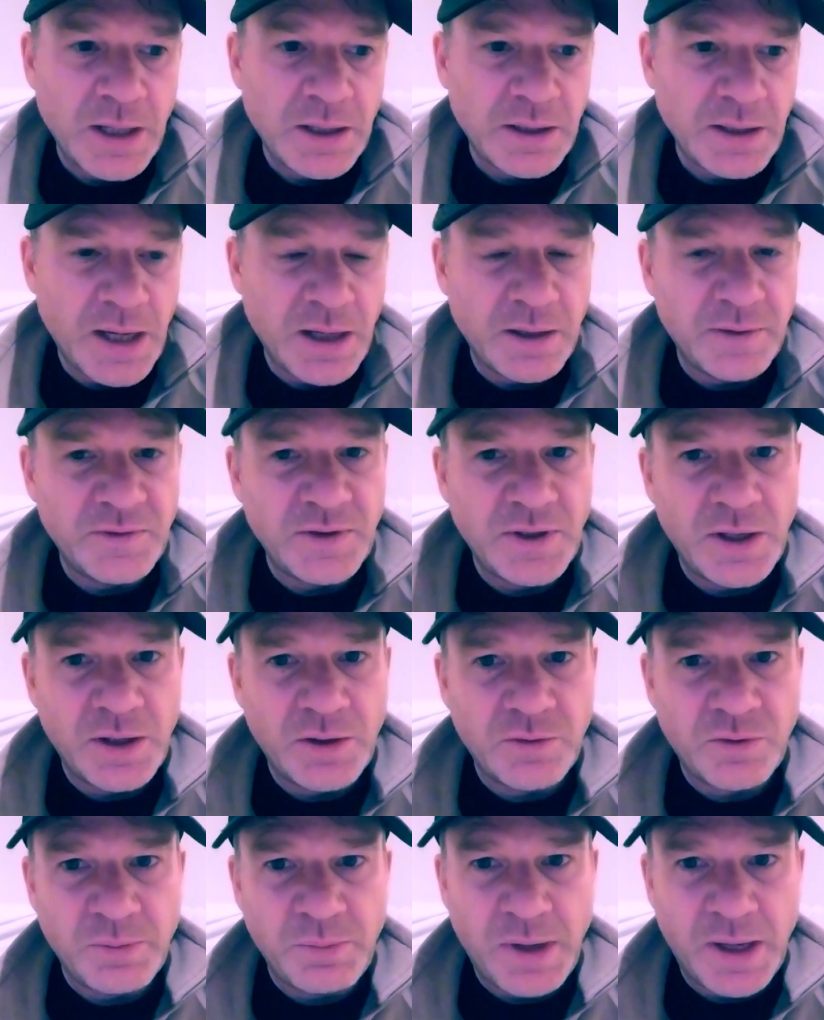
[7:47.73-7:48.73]
Now, if you don't
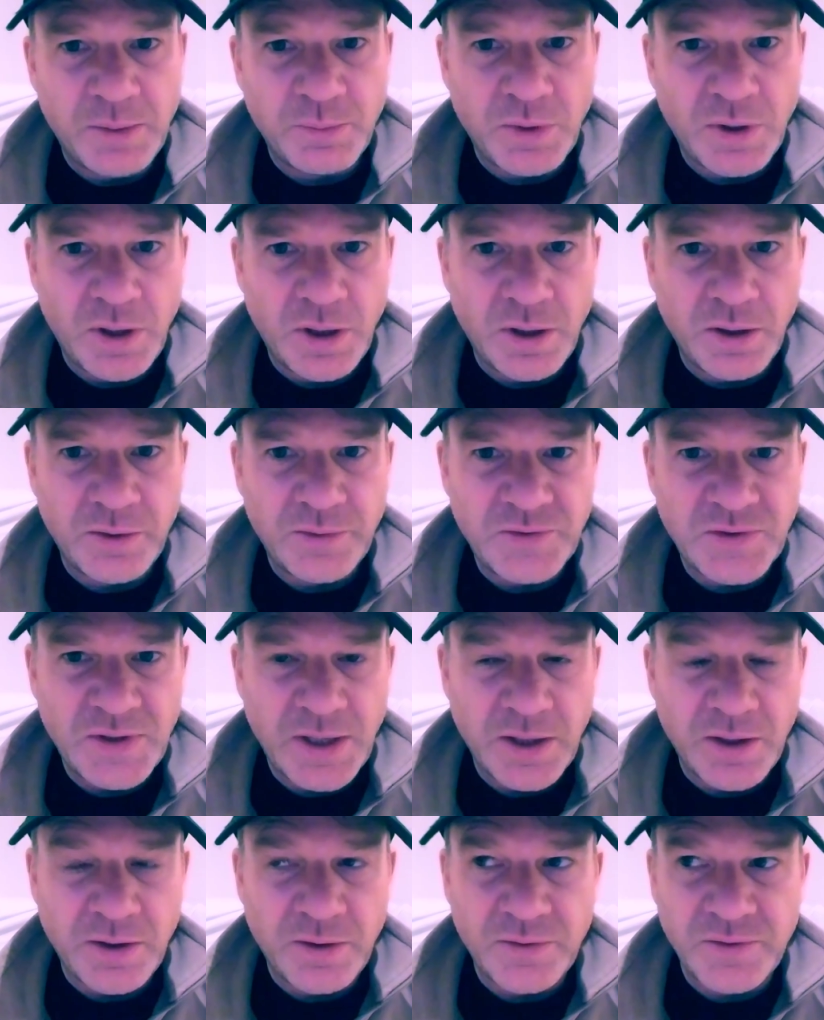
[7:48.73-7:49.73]
remember Hogan's
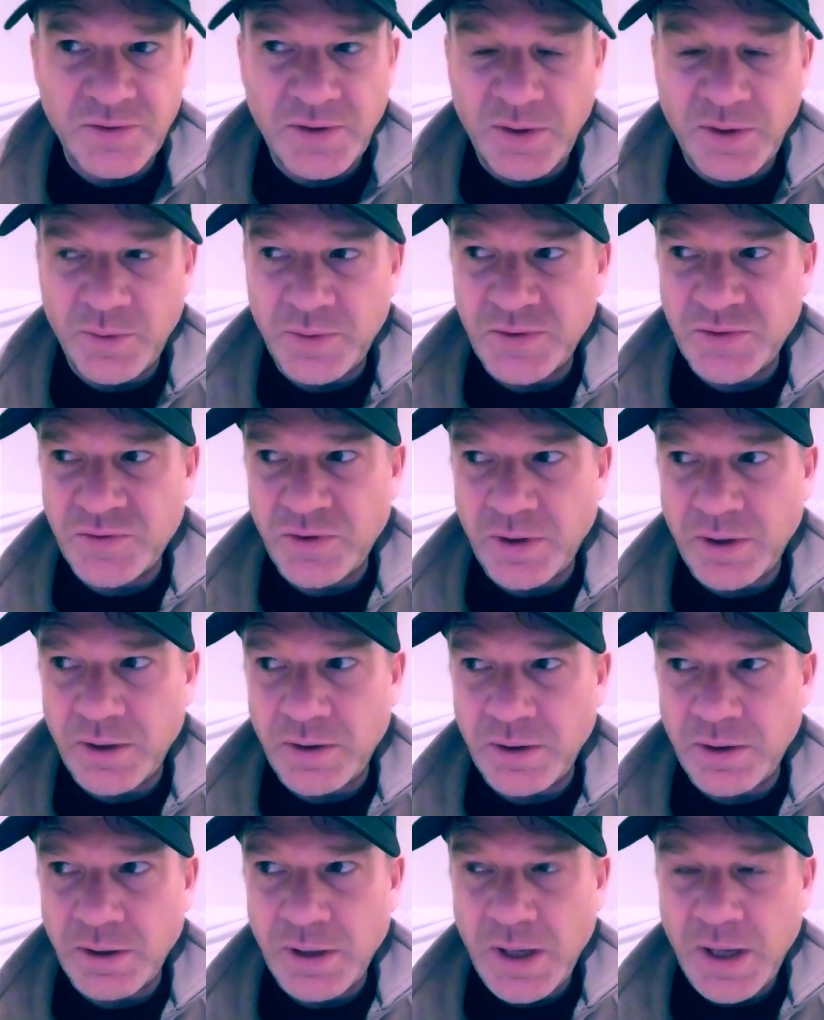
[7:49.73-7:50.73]
Heroes, it was
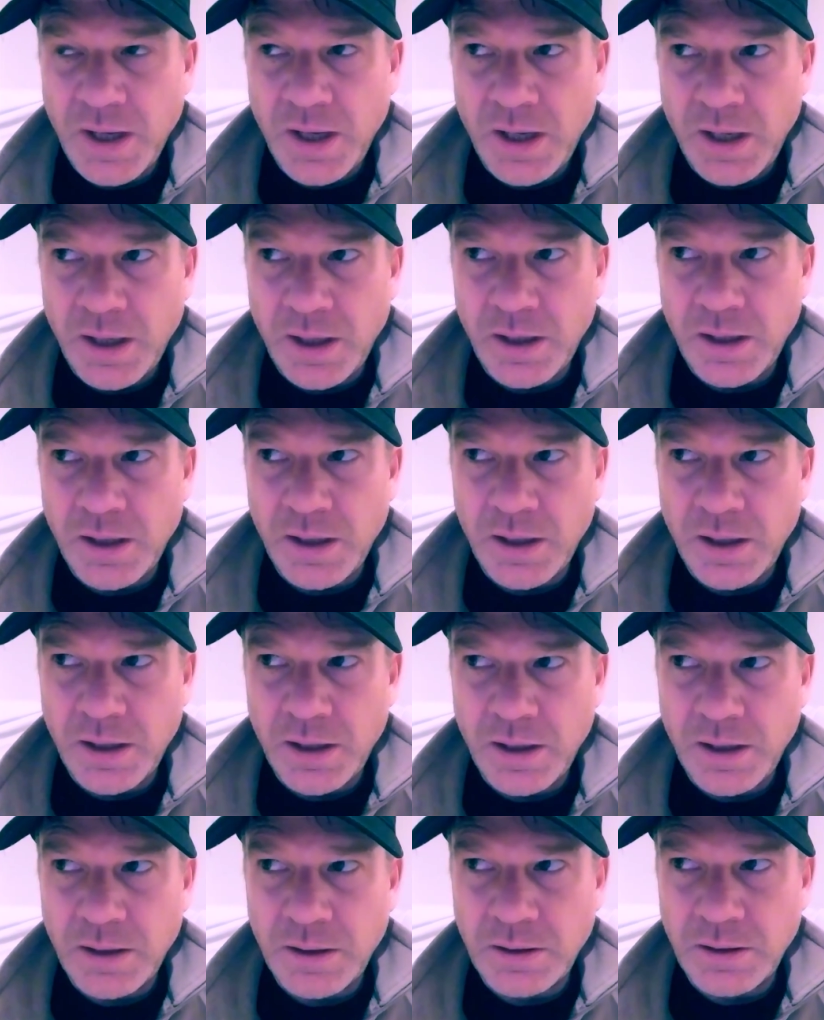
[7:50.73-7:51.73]
a
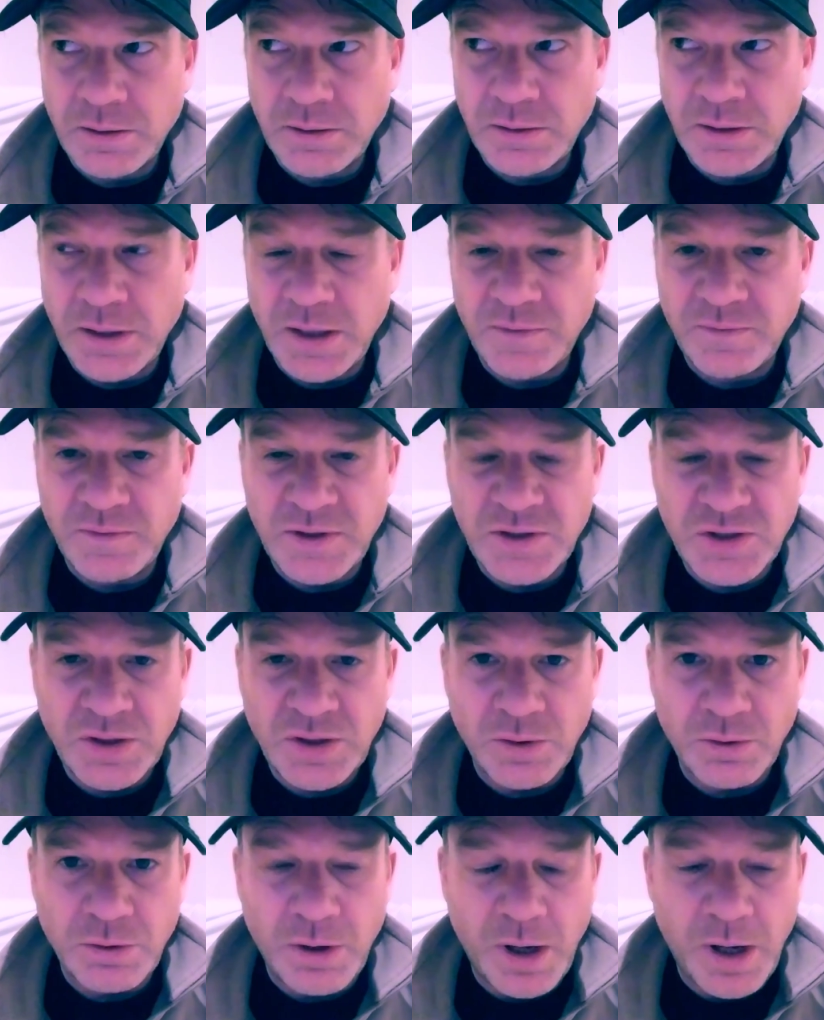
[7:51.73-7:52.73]
TV show
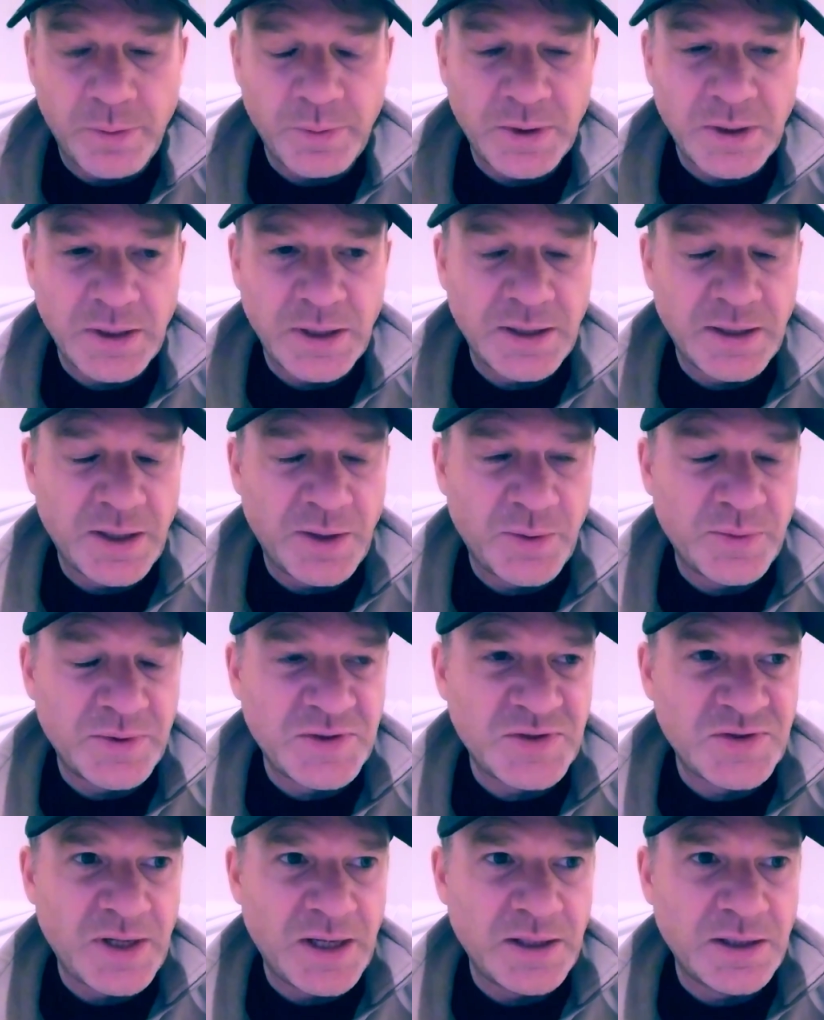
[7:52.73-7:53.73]
comedy that was
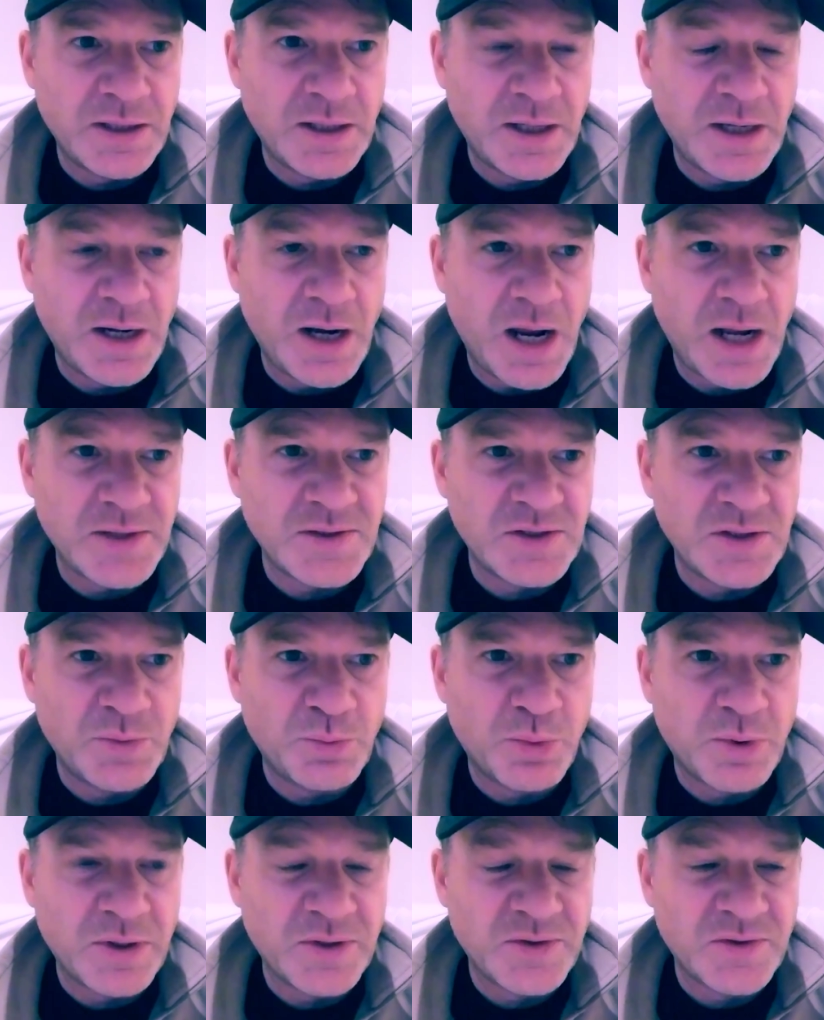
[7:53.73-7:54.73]
set in a Nazi
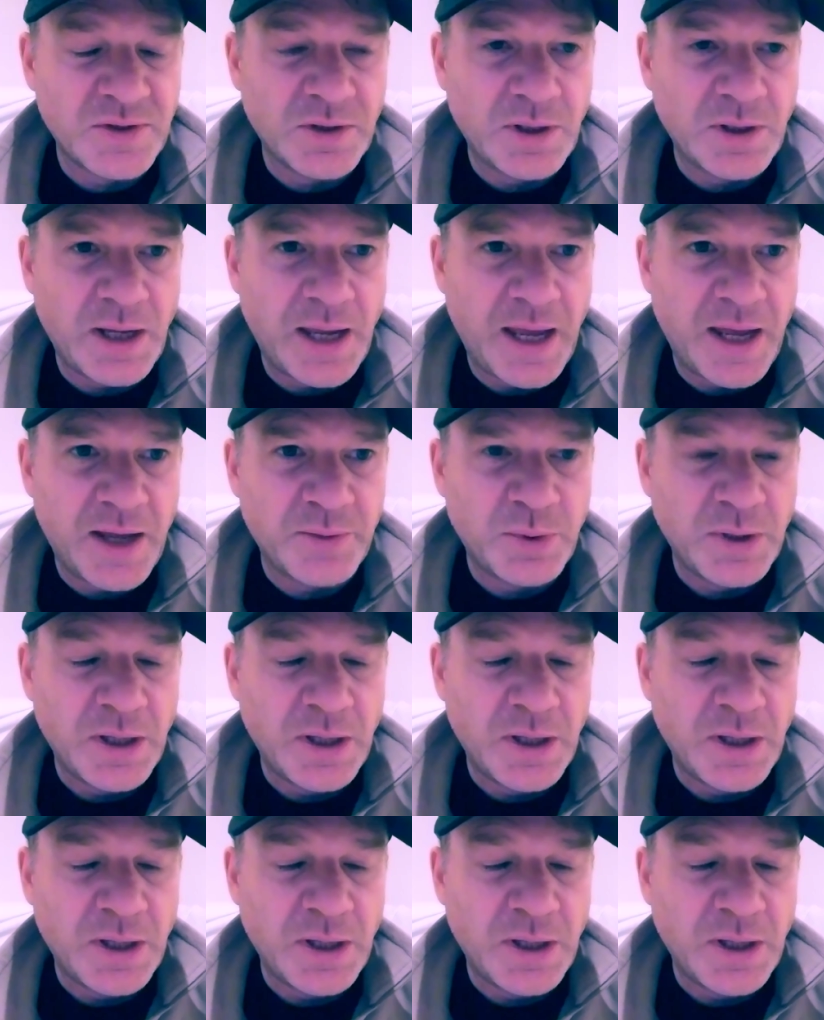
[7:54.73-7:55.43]
prison camp